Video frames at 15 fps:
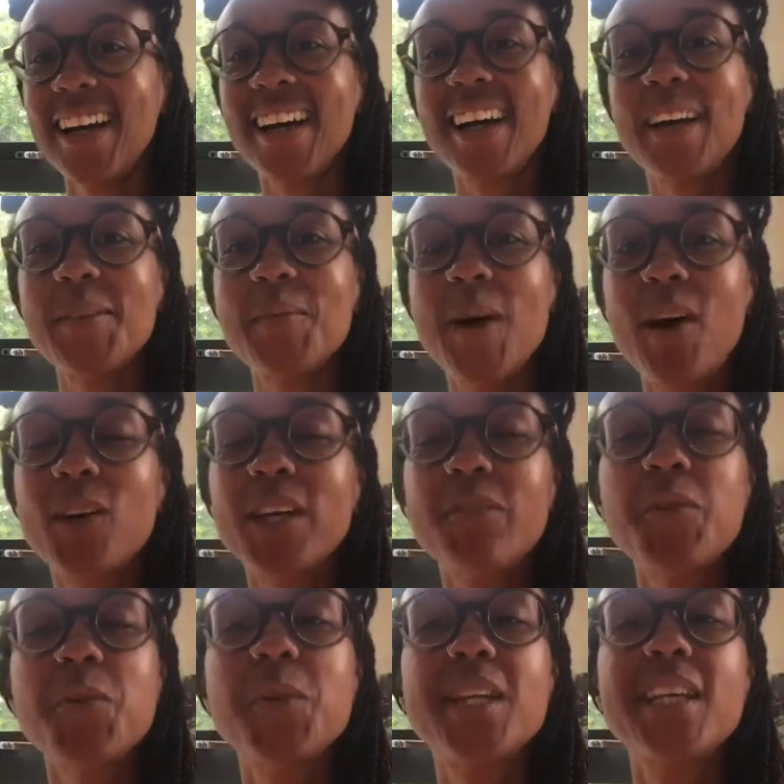I'll
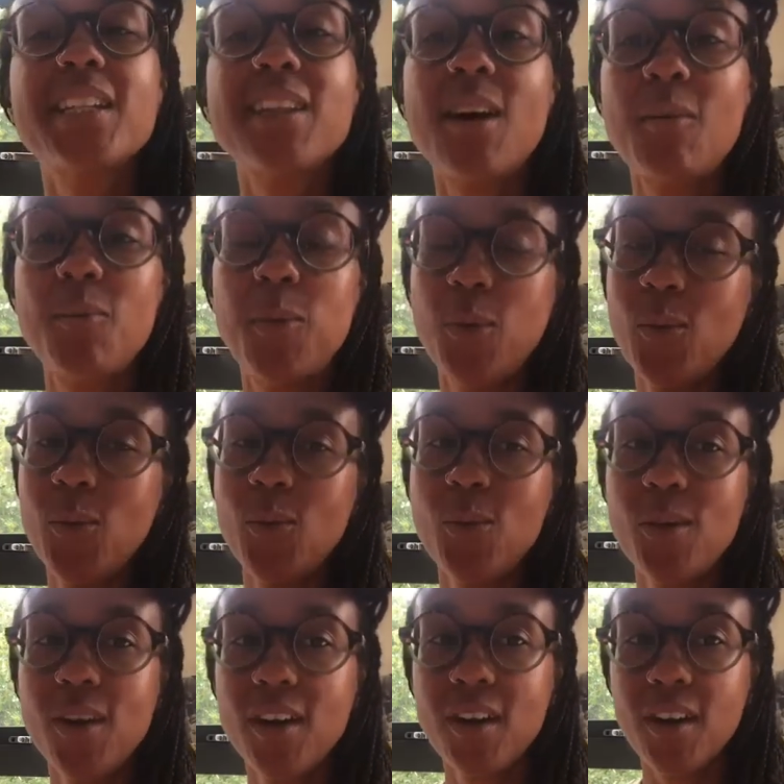give you an
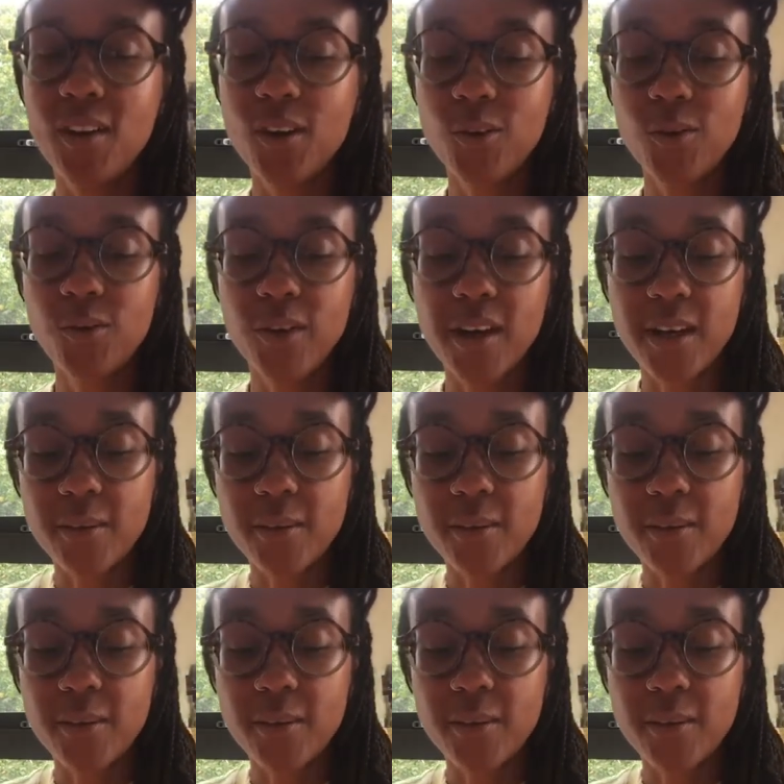example of